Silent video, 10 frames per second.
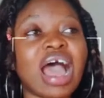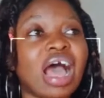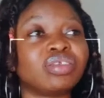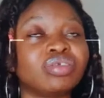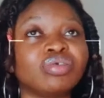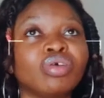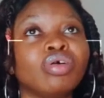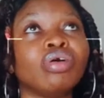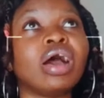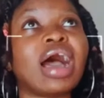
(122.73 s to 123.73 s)
and
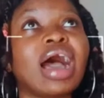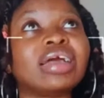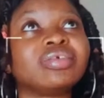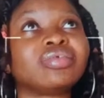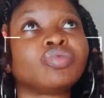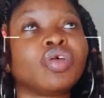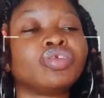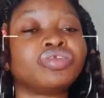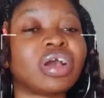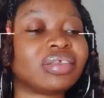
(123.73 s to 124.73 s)
so i just want
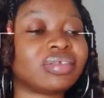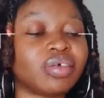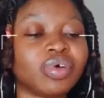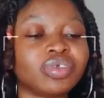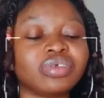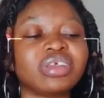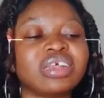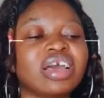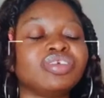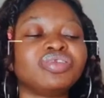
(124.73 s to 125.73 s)
to charge someone today
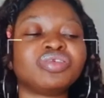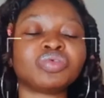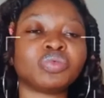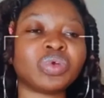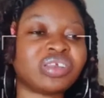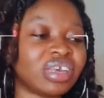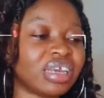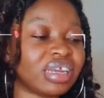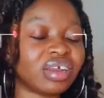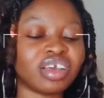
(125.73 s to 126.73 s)
that you just reach
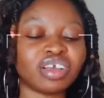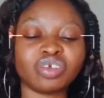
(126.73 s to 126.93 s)
in